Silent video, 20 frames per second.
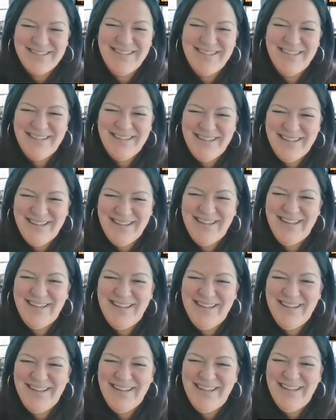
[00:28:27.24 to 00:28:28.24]

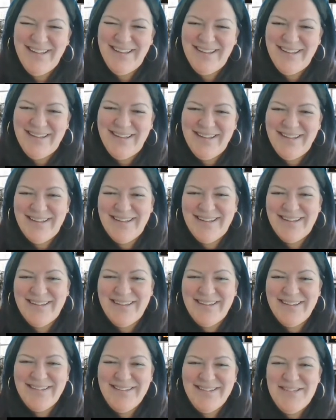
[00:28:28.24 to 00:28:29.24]

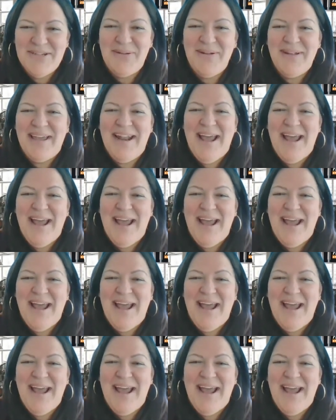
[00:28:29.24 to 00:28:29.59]
This person isn't speaking.